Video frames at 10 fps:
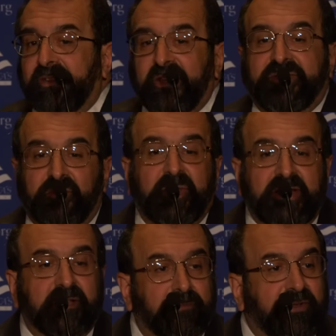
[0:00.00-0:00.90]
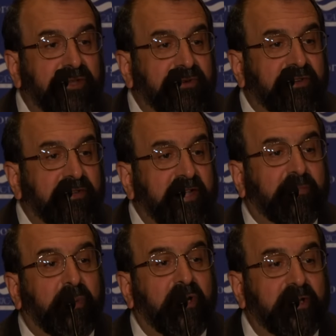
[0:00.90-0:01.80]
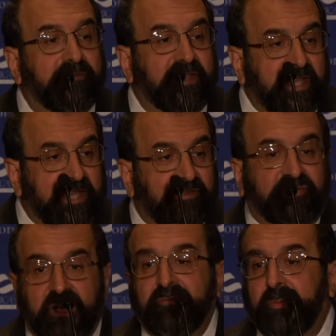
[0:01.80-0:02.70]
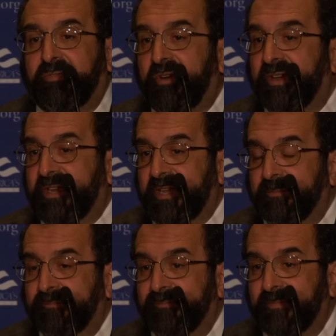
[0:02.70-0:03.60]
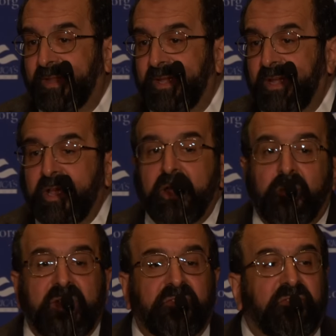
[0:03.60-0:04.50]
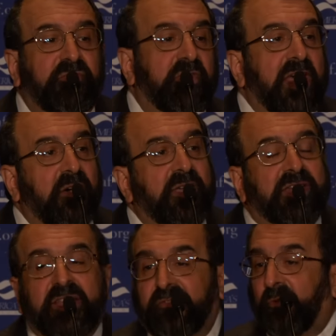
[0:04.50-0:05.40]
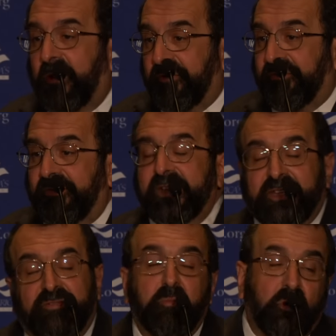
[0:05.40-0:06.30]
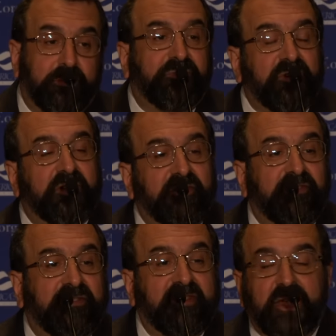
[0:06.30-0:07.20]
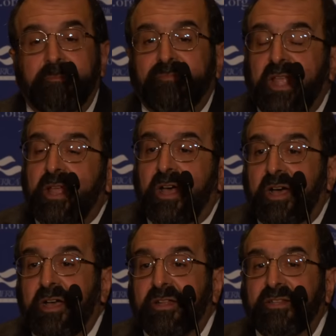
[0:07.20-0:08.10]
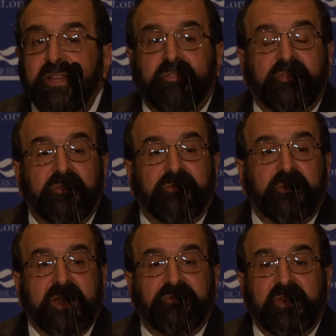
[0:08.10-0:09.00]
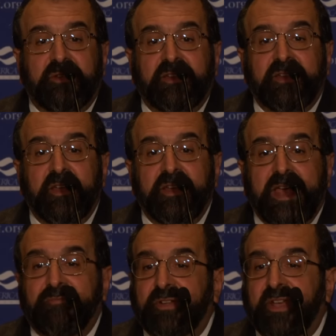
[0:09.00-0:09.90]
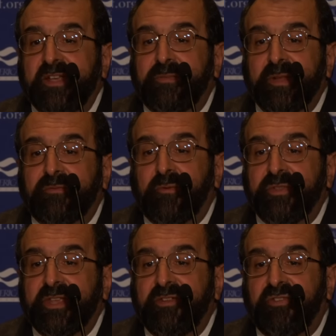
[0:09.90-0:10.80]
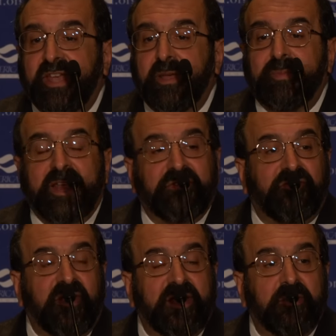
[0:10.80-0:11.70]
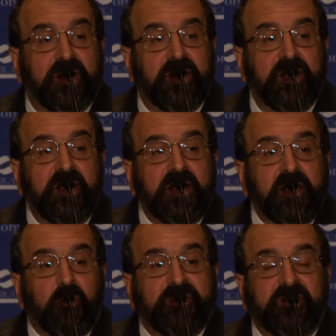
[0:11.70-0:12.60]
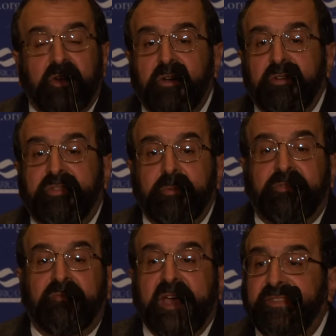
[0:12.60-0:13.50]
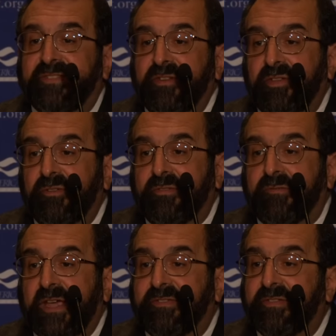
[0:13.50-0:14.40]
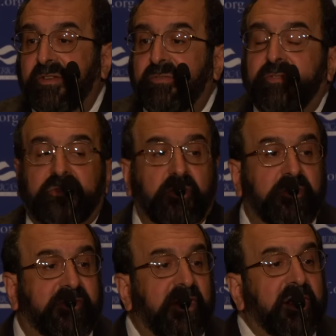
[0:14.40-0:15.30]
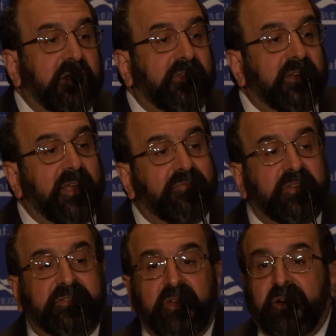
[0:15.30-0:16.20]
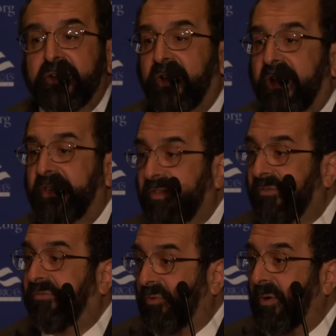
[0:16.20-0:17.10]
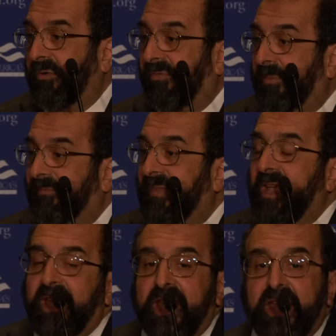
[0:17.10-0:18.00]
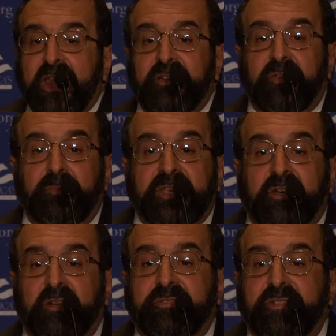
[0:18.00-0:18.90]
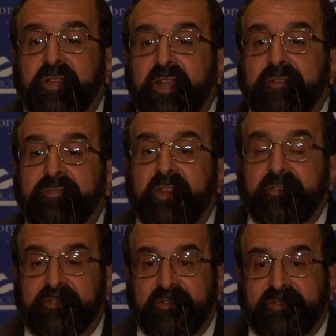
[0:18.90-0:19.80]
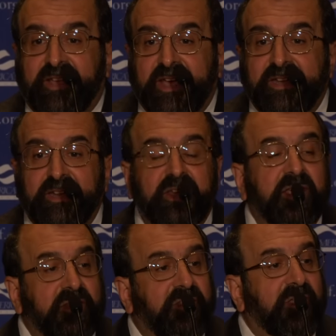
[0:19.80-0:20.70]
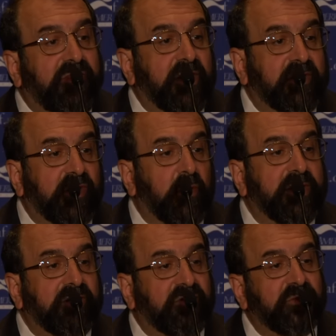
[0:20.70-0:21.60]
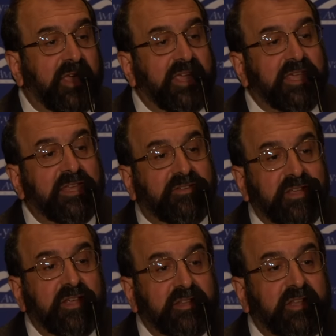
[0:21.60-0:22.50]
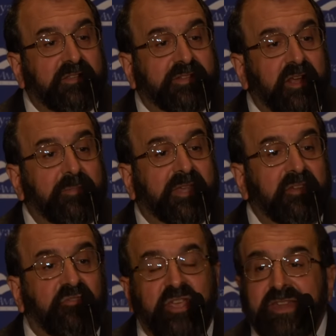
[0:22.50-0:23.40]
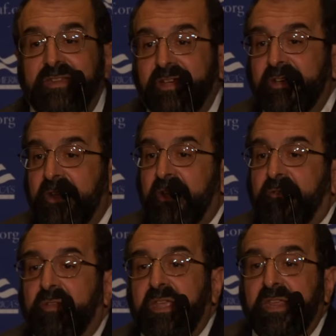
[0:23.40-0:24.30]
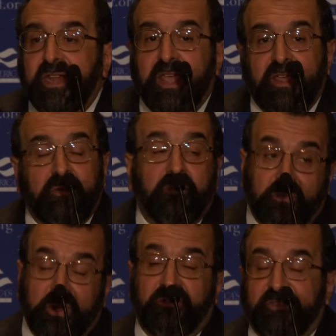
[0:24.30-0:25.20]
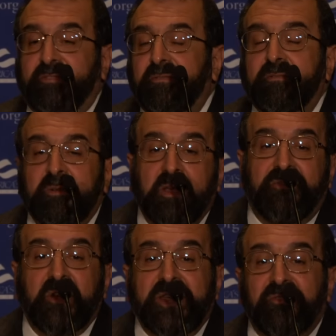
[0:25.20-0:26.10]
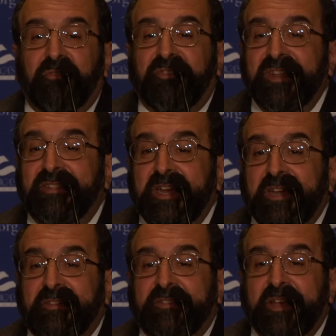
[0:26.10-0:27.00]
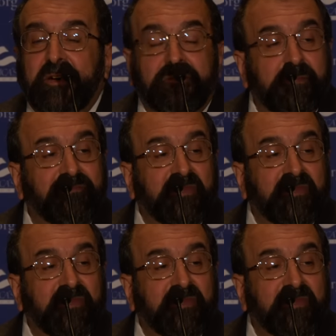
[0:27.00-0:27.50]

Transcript: doesn't really compute. It's part of the age of absurdity. She, now it gets worse. It gets more absurd, I should say. Uh, Linda Sarsour actually did an advertisement for the hijab last January. It wasn't hers, it was Vice News. Vice News, of course, is a leftist online news source and because the left has decided that they're going to aid the Islamic agenda, in, uh, which is a very interesting thing in itself,